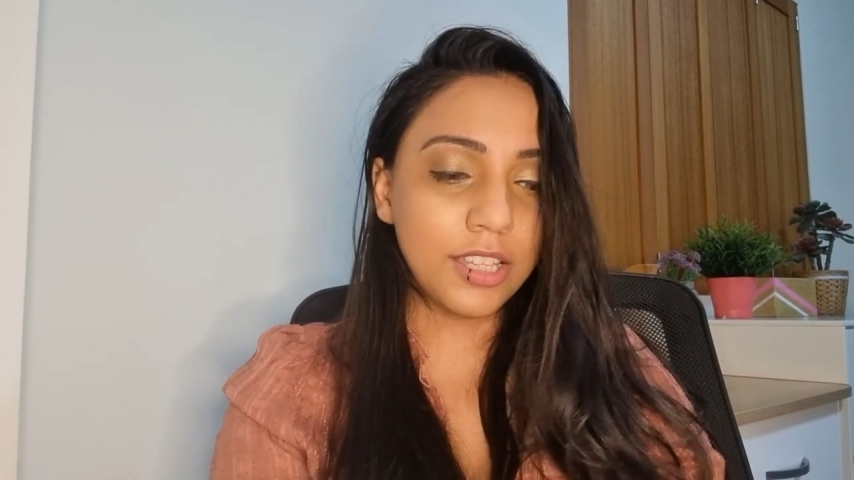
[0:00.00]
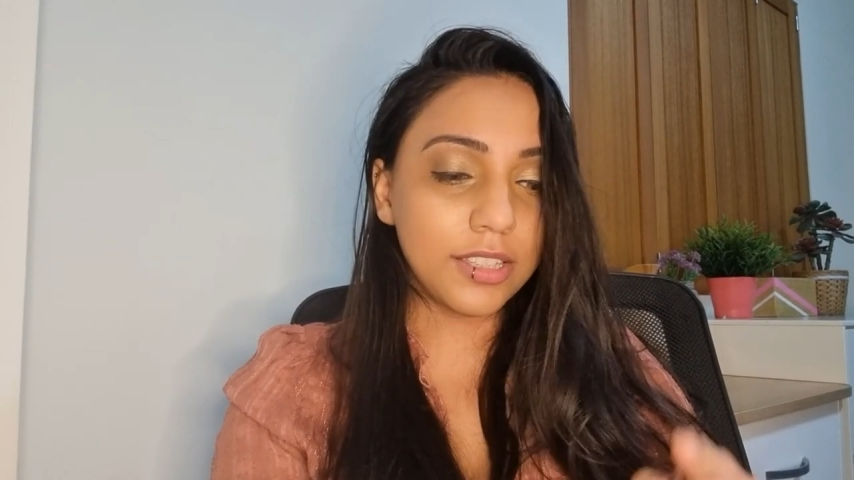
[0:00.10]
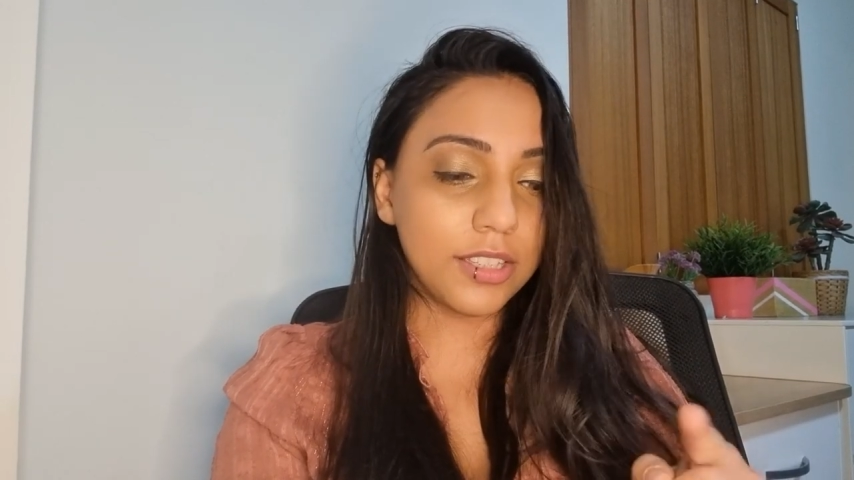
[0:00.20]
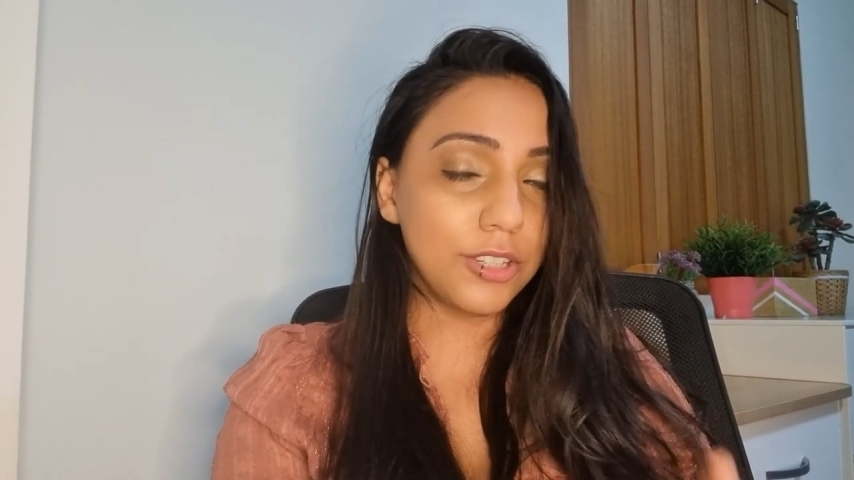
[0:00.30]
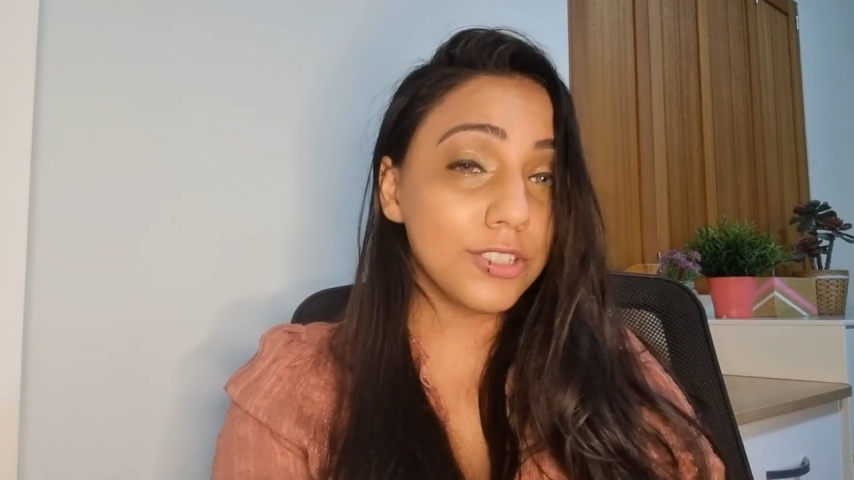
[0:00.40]

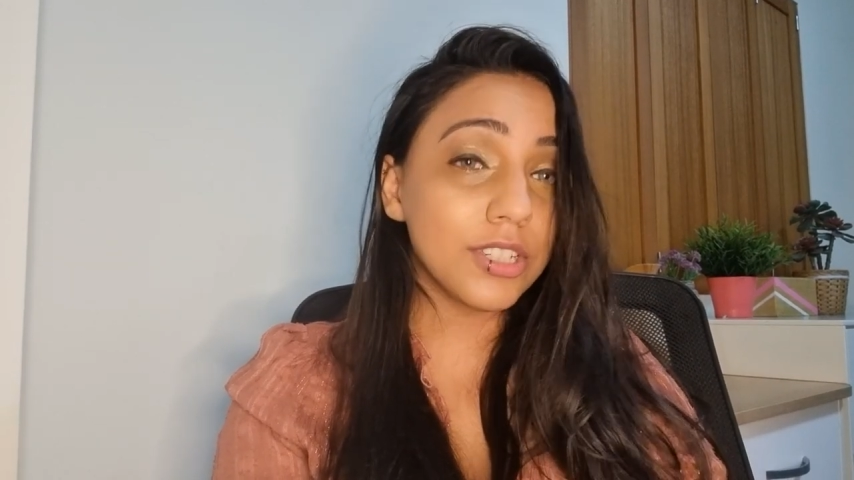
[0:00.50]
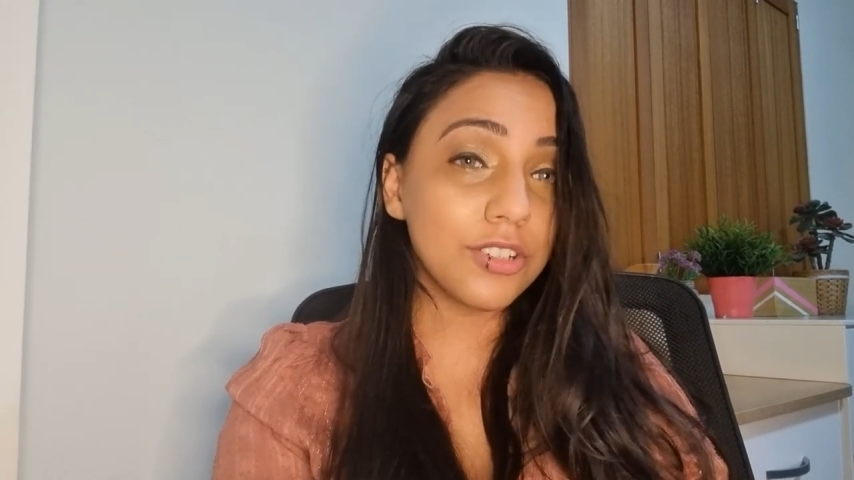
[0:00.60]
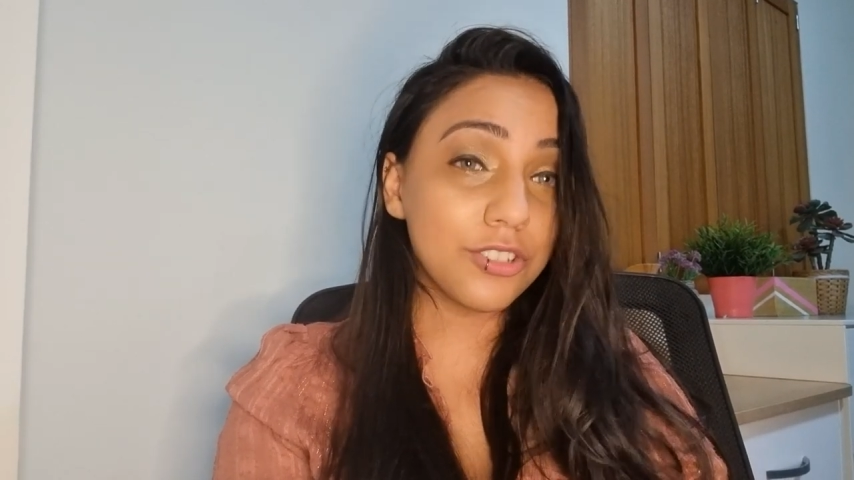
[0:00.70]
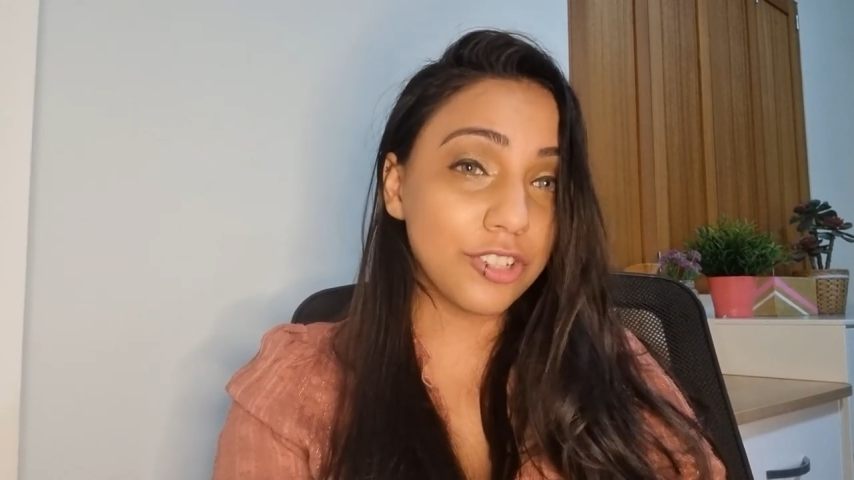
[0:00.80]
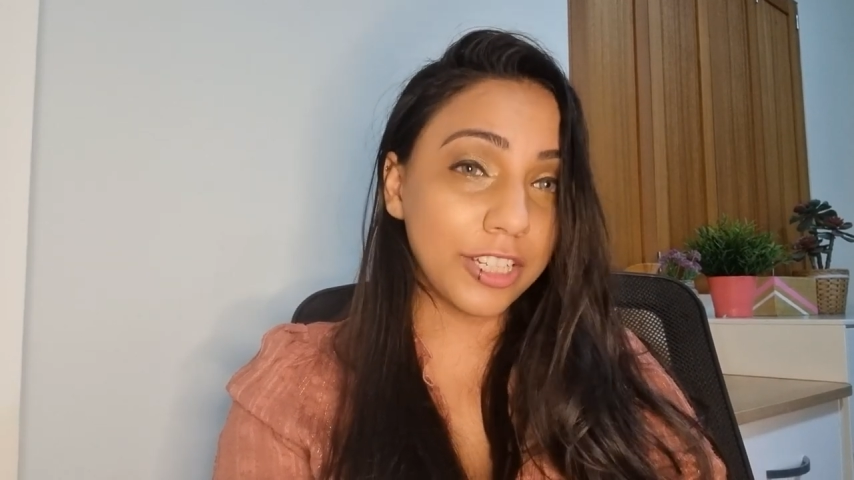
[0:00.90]
The news in
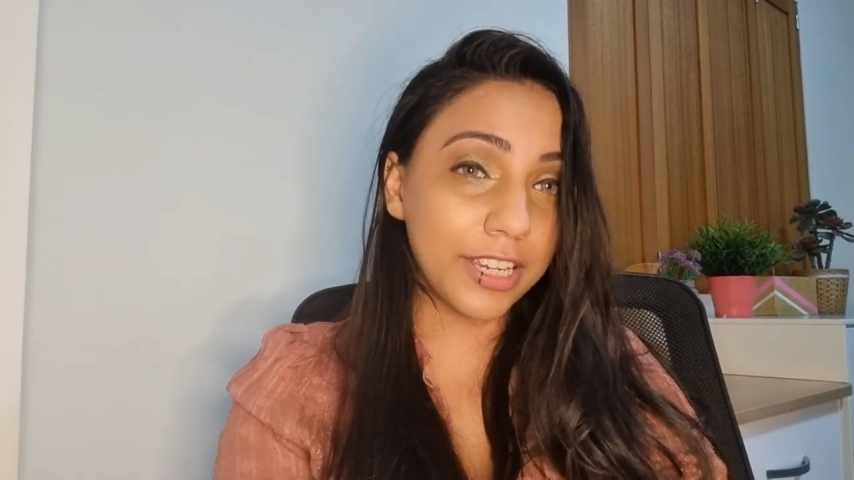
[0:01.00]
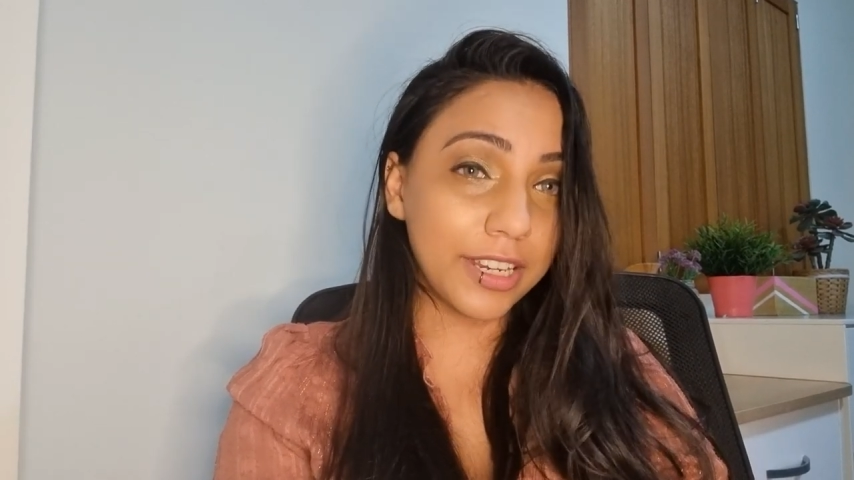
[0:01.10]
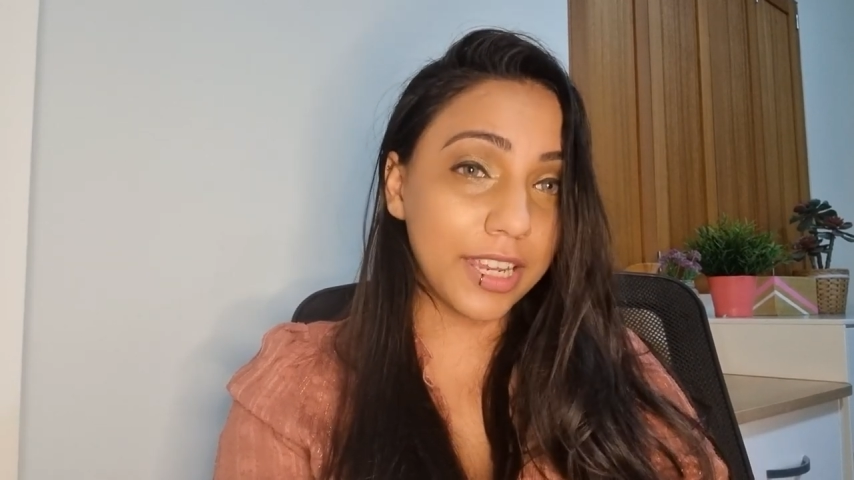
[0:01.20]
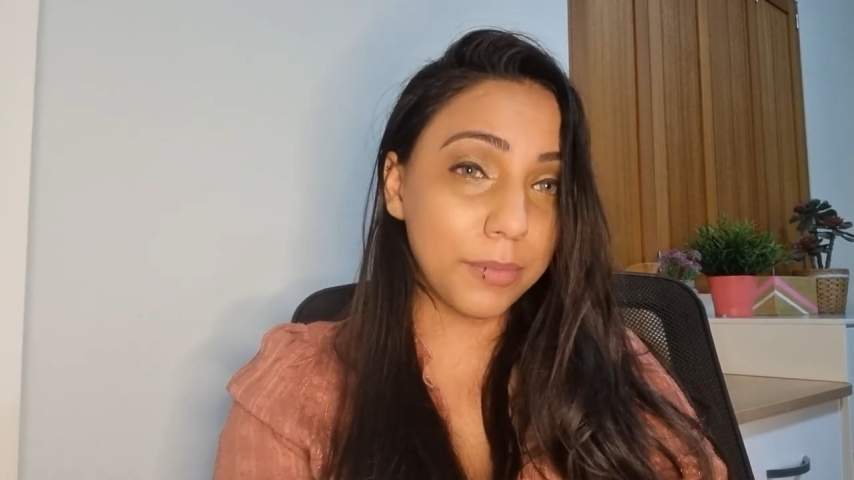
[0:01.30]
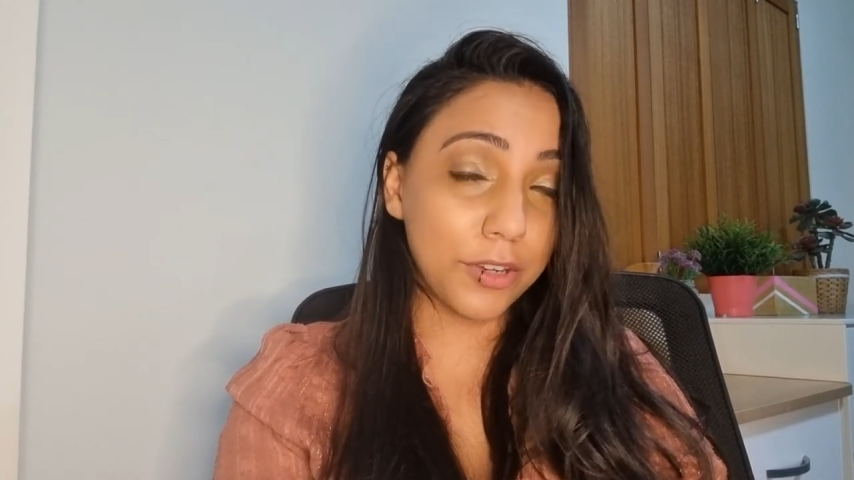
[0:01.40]
Australia
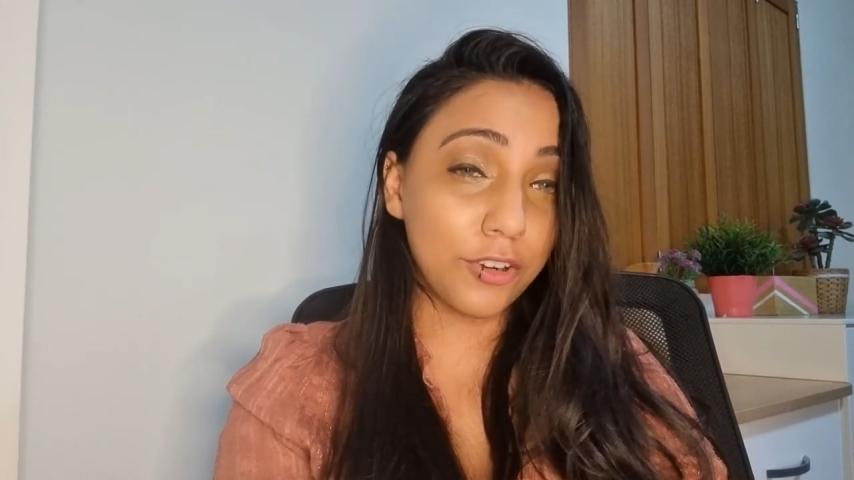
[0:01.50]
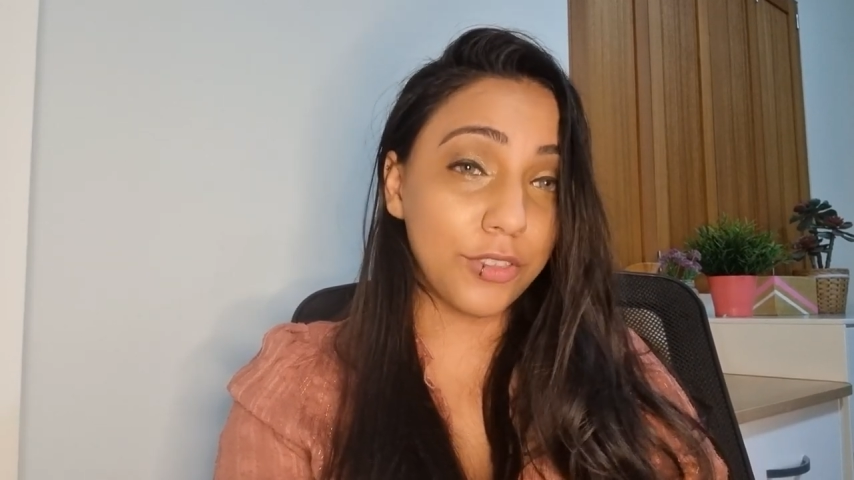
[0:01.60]
came out